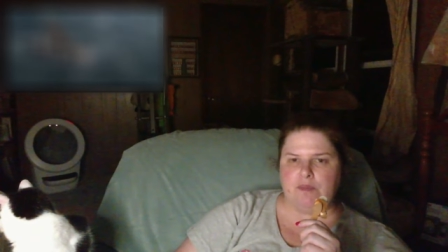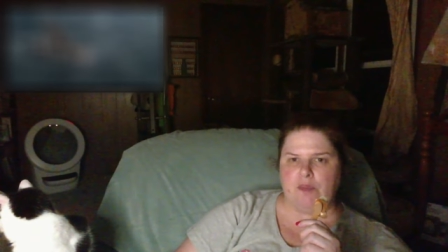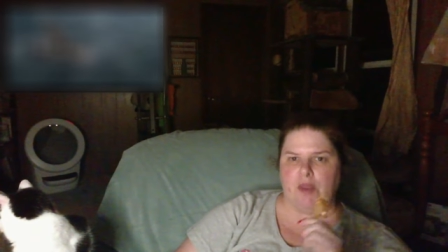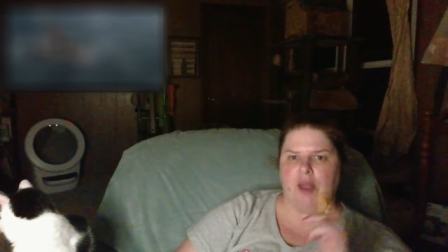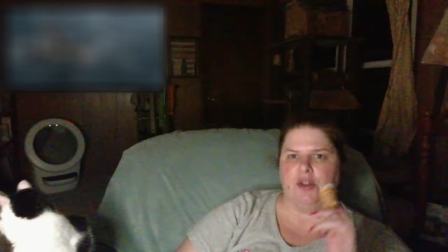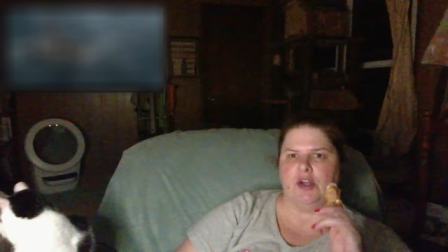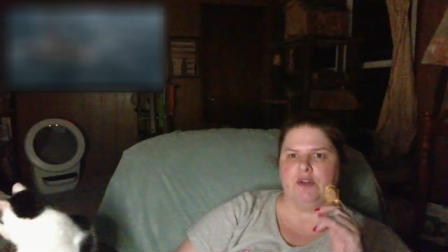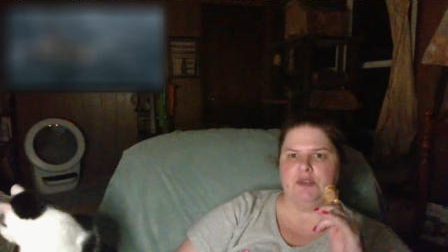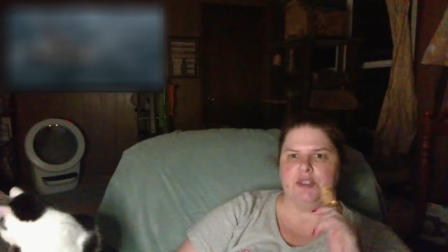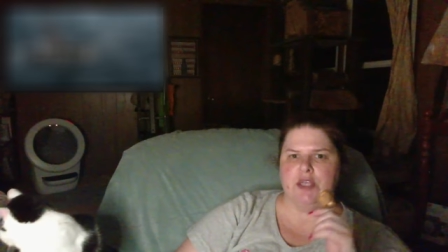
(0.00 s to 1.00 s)
I thought it
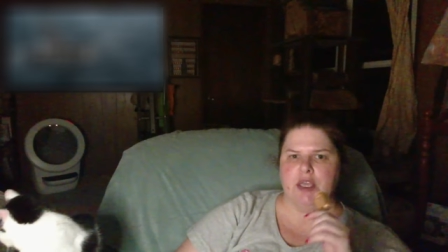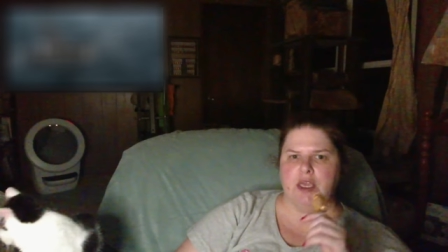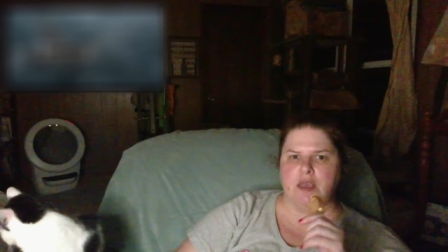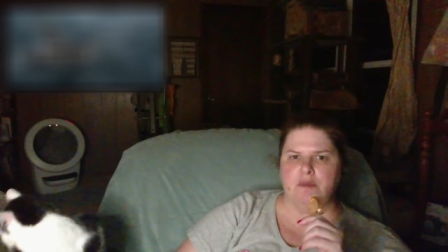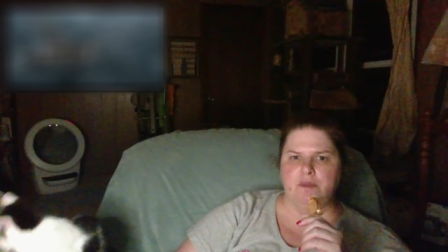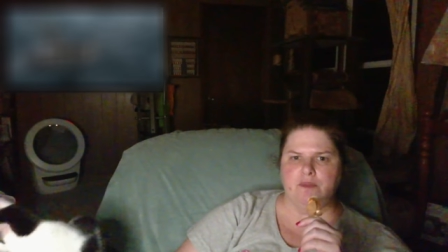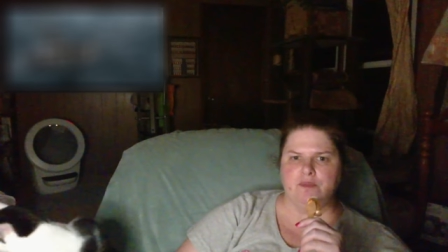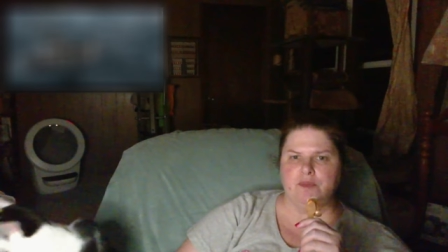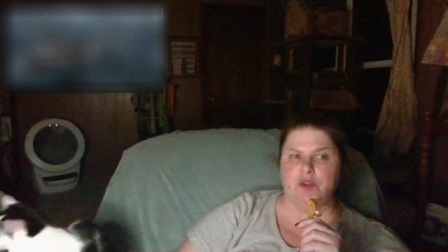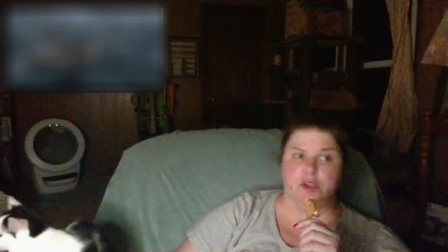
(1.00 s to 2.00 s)
was the
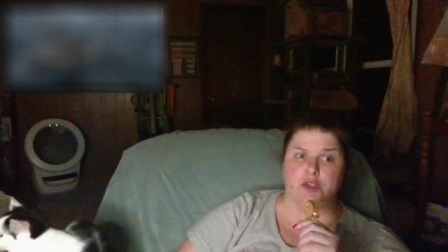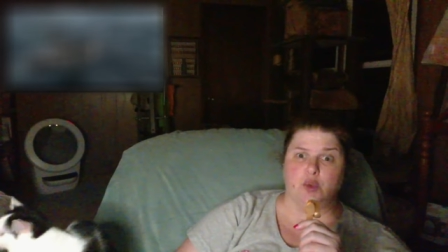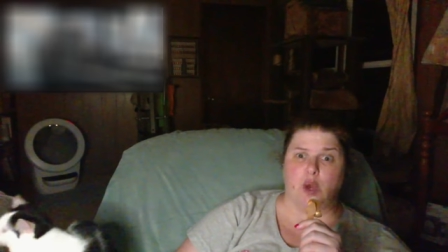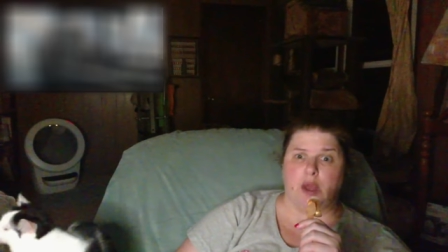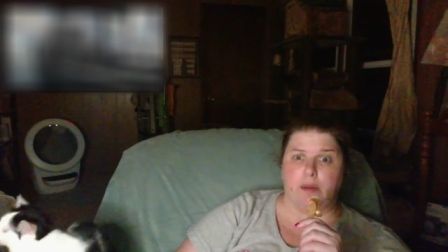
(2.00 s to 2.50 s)
twat.